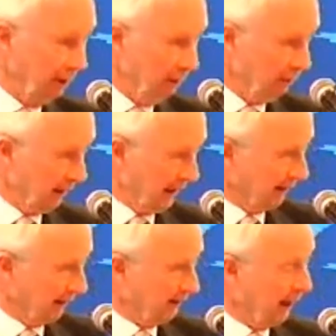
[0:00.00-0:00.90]
when the
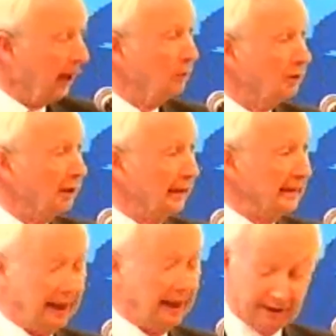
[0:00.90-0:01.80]
Celtic Tiger was at its
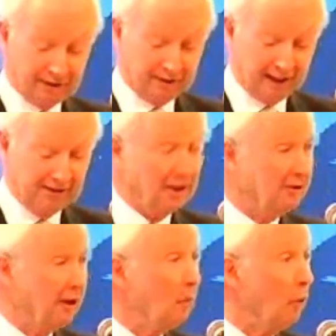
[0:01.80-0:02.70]
height doesn't
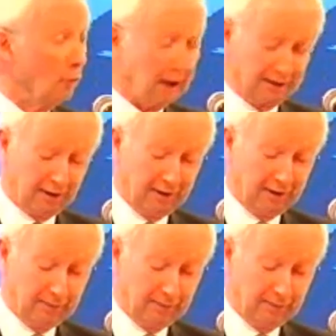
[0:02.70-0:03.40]
exist and won't exist.